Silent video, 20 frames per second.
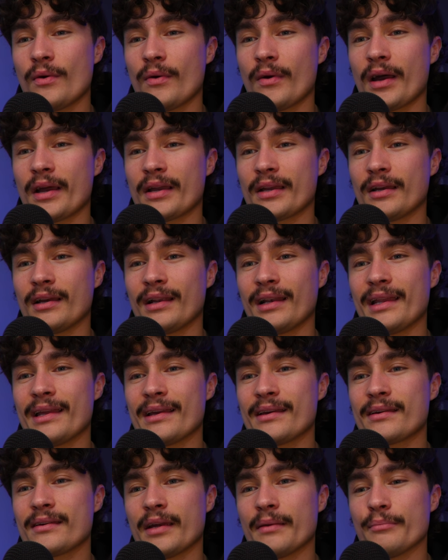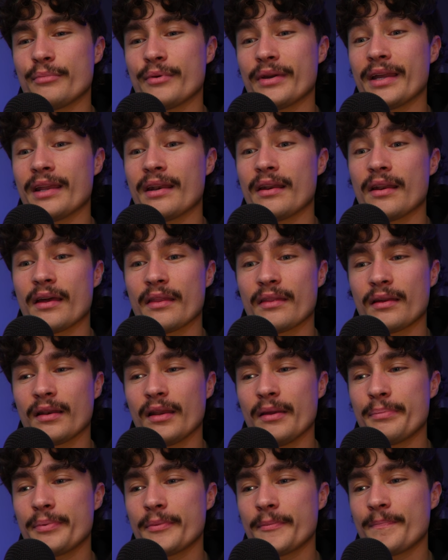I can click and bring in another
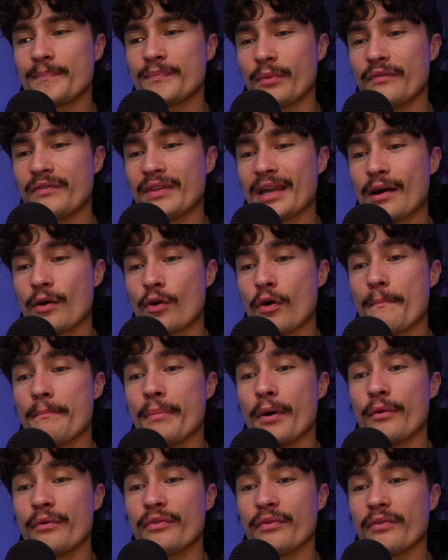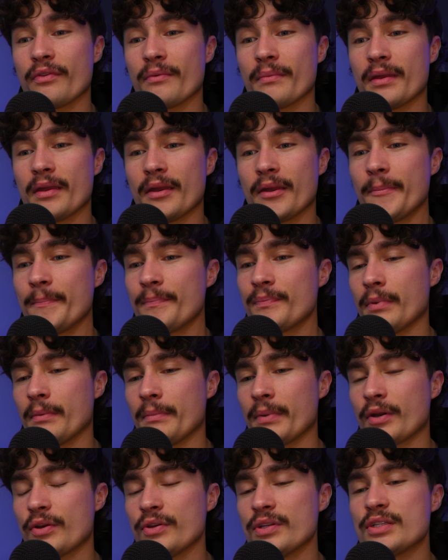clip. We've now got both of them here, but
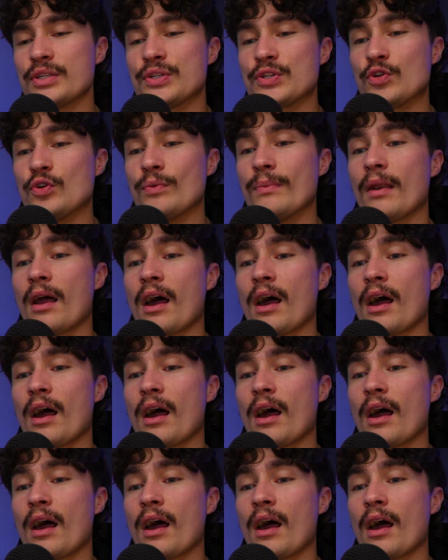because the scuba